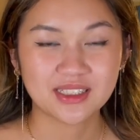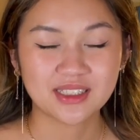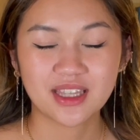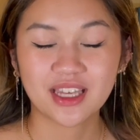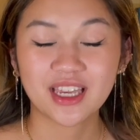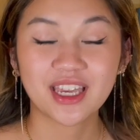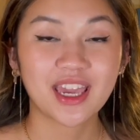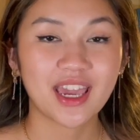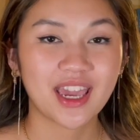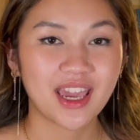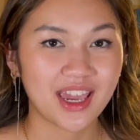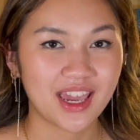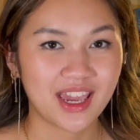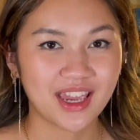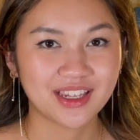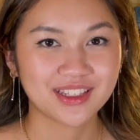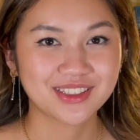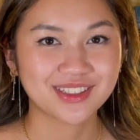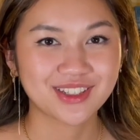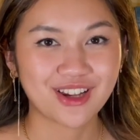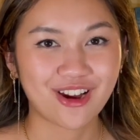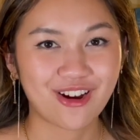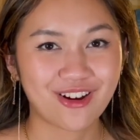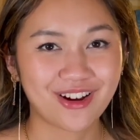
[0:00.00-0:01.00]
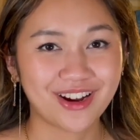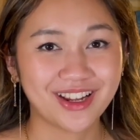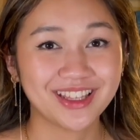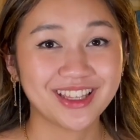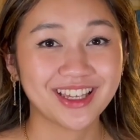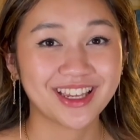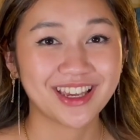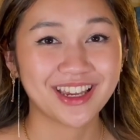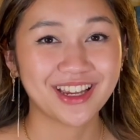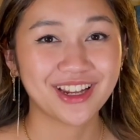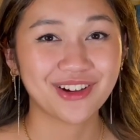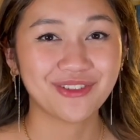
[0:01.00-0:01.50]

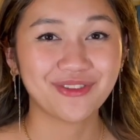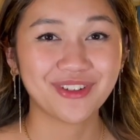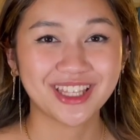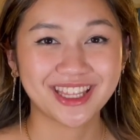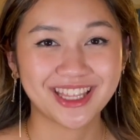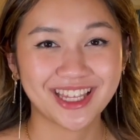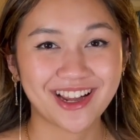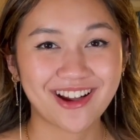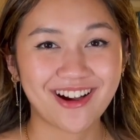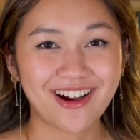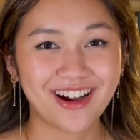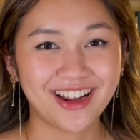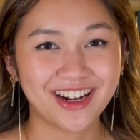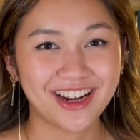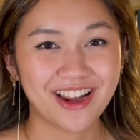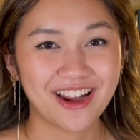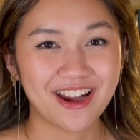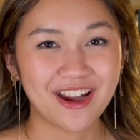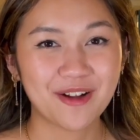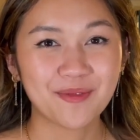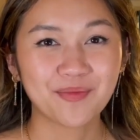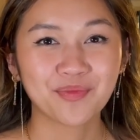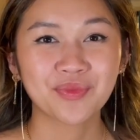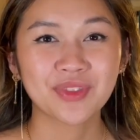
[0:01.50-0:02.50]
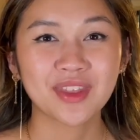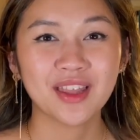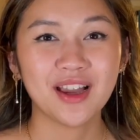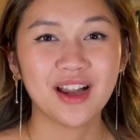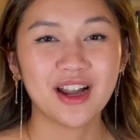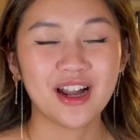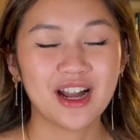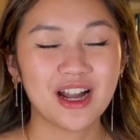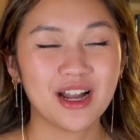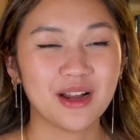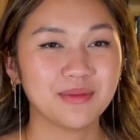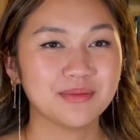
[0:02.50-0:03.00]
king of Ithacana,
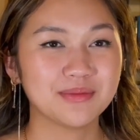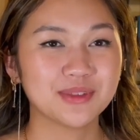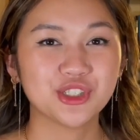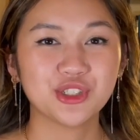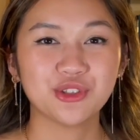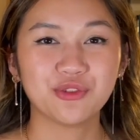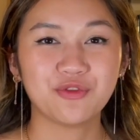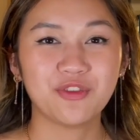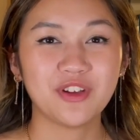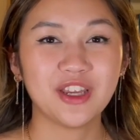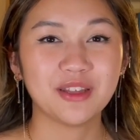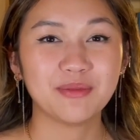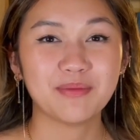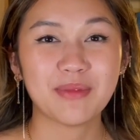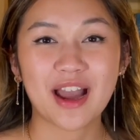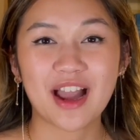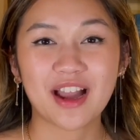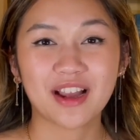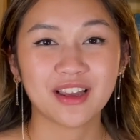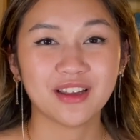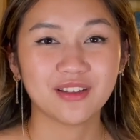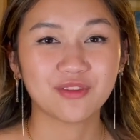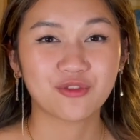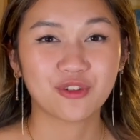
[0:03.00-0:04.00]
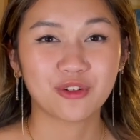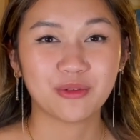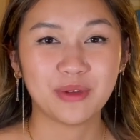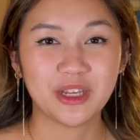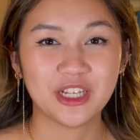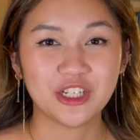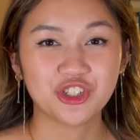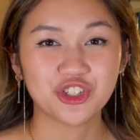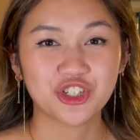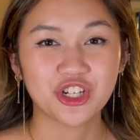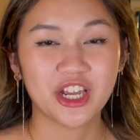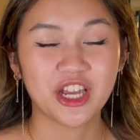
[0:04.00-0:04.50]
to feed back
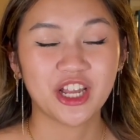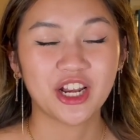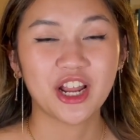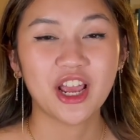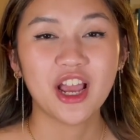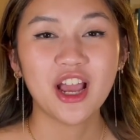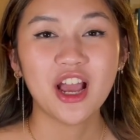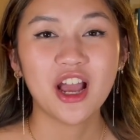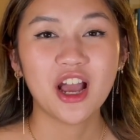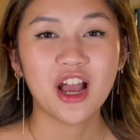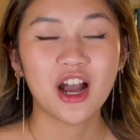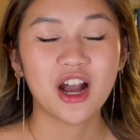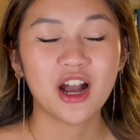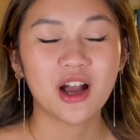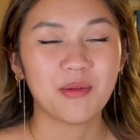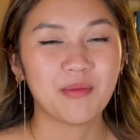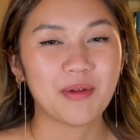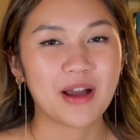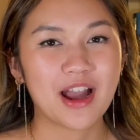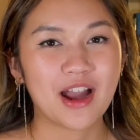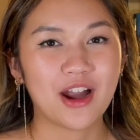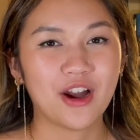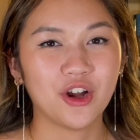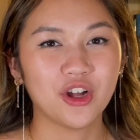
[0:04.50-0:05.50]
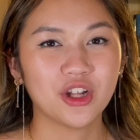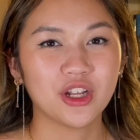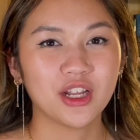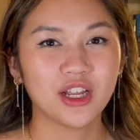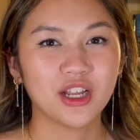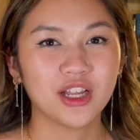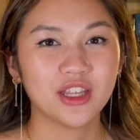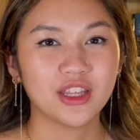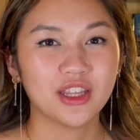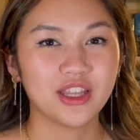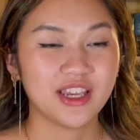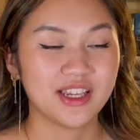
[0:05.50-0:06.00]
information about
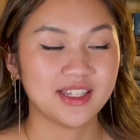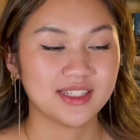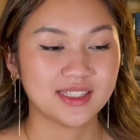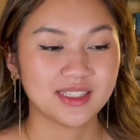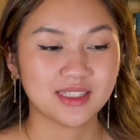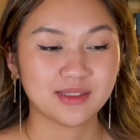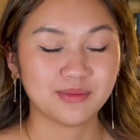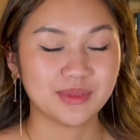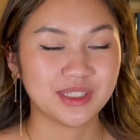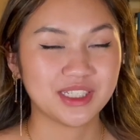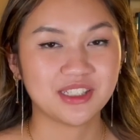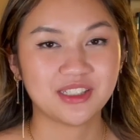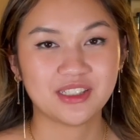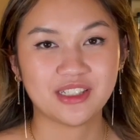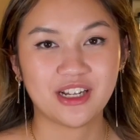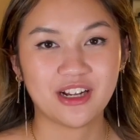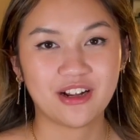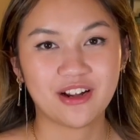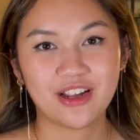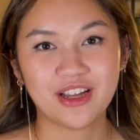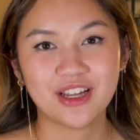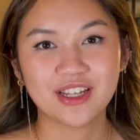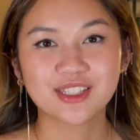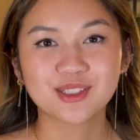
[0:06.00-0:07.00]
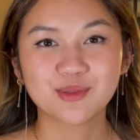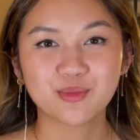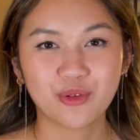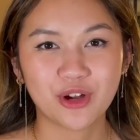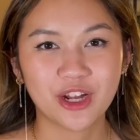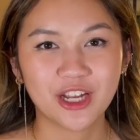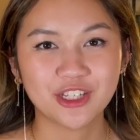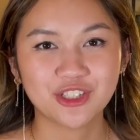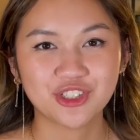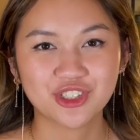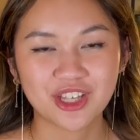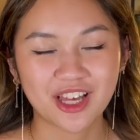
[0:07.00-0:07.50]
this mysterious
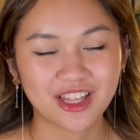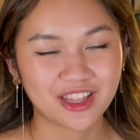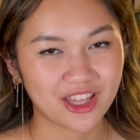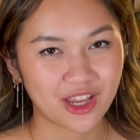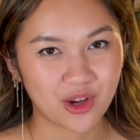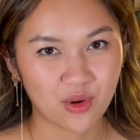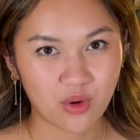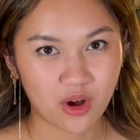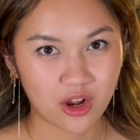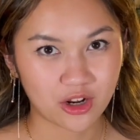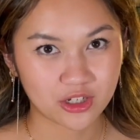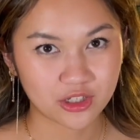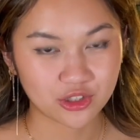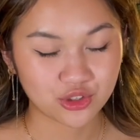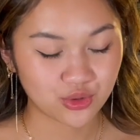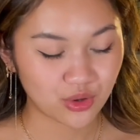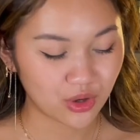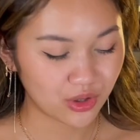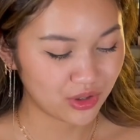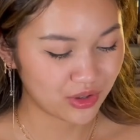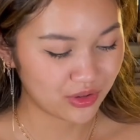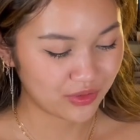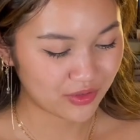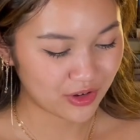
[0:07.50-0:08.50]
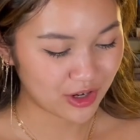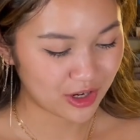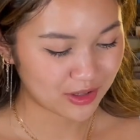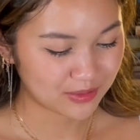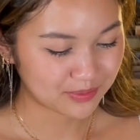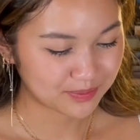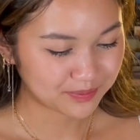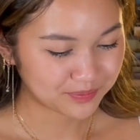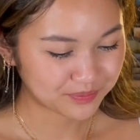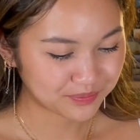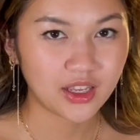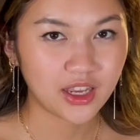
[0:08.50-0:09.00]
bridge that they want control
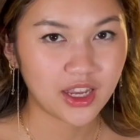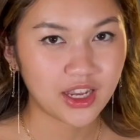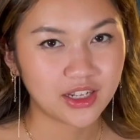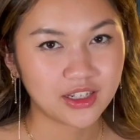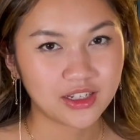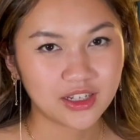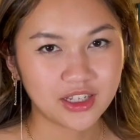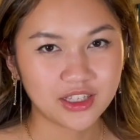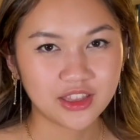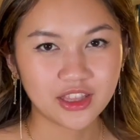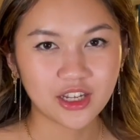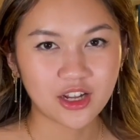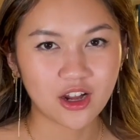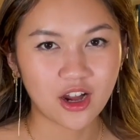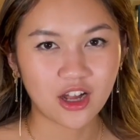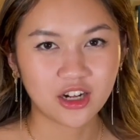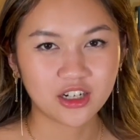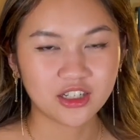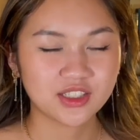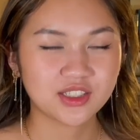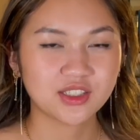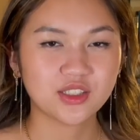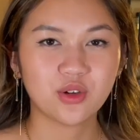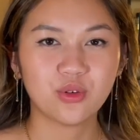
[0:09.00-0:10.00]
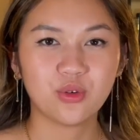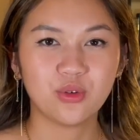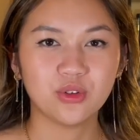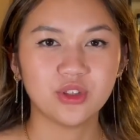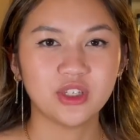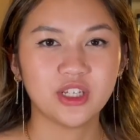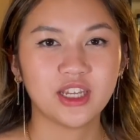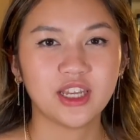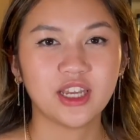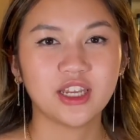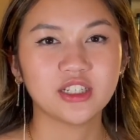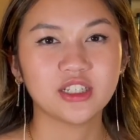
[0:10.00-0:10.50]
over. And Ithacana is the
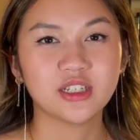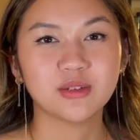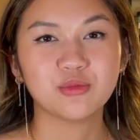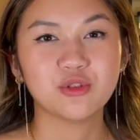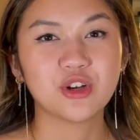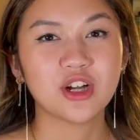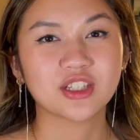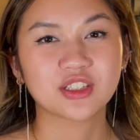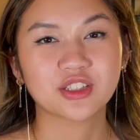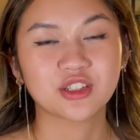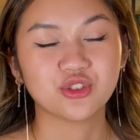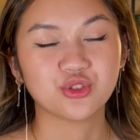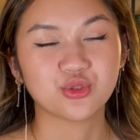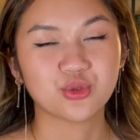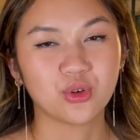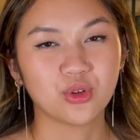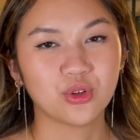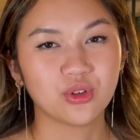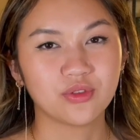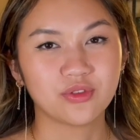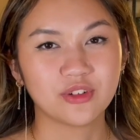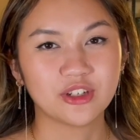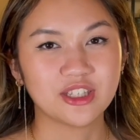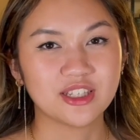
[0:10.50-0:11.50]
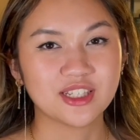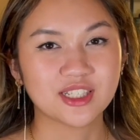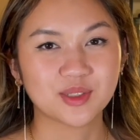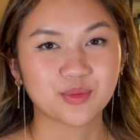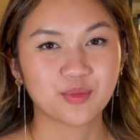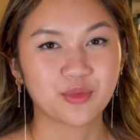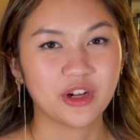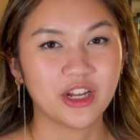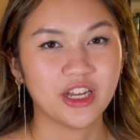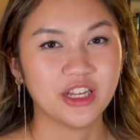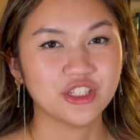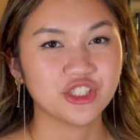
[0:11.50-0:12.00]
only kingdom who has control over this
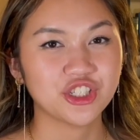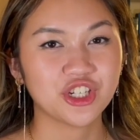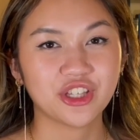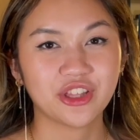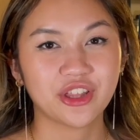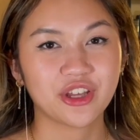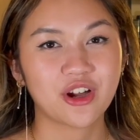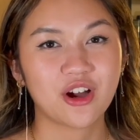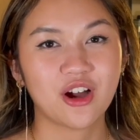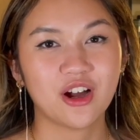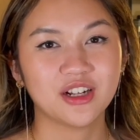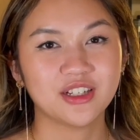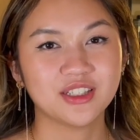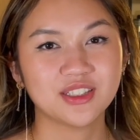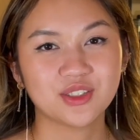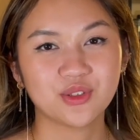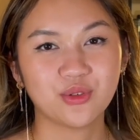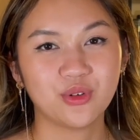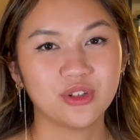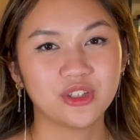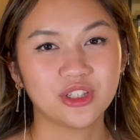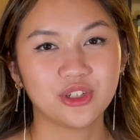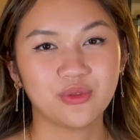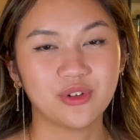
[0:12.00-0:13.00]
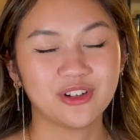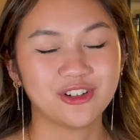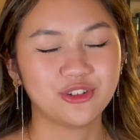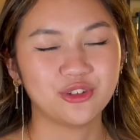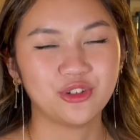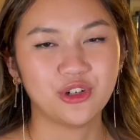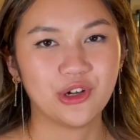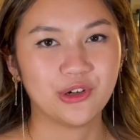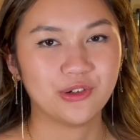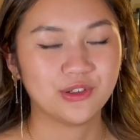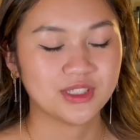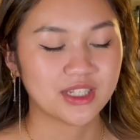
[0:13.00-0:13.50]
bridge. Ithacana is the only one who
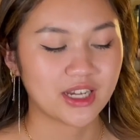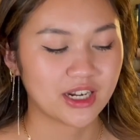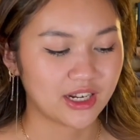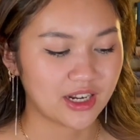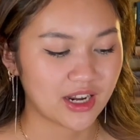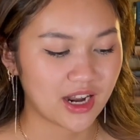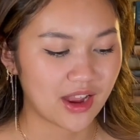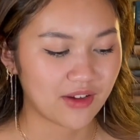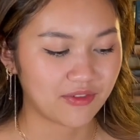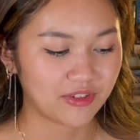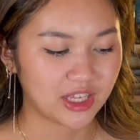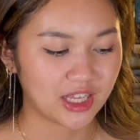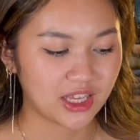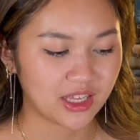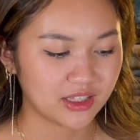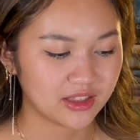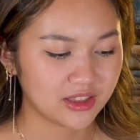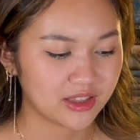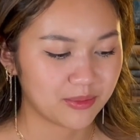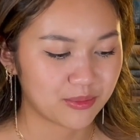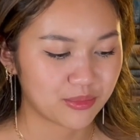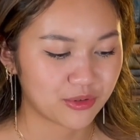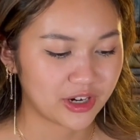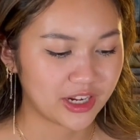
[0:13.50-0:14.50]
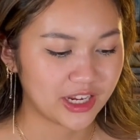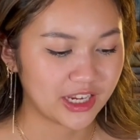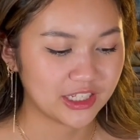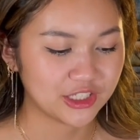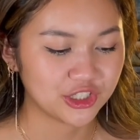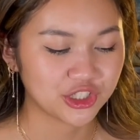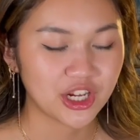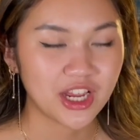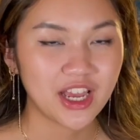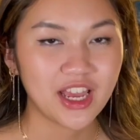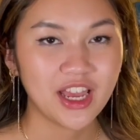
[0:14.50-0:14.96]
knows how to navigate the bridge,